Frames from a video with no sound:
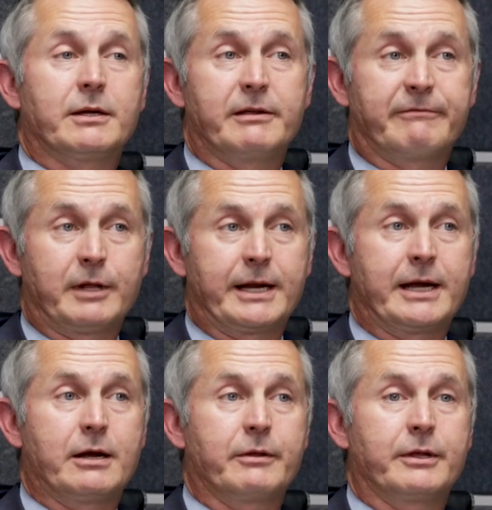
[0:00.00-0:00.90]
tell you flat
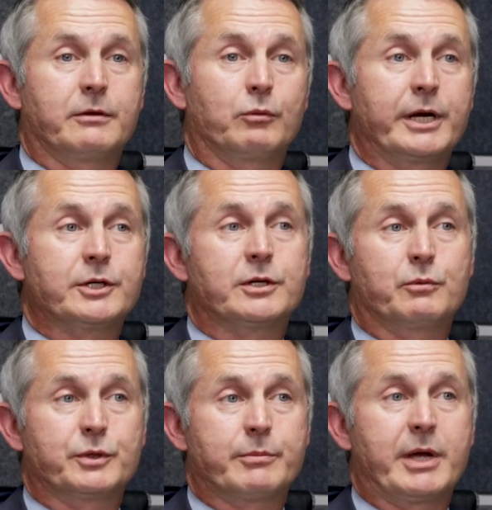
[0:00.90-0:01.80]
out that the ratio
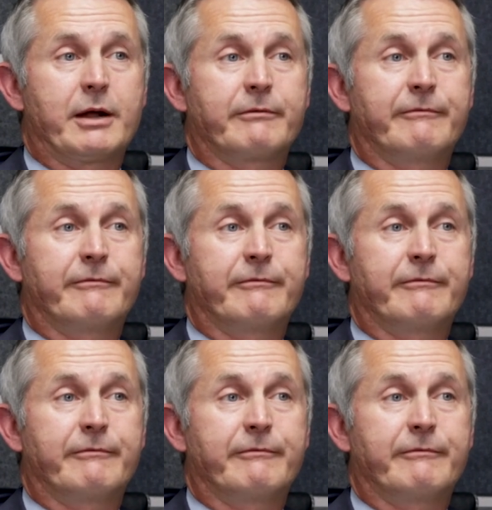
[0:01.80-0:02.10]
was about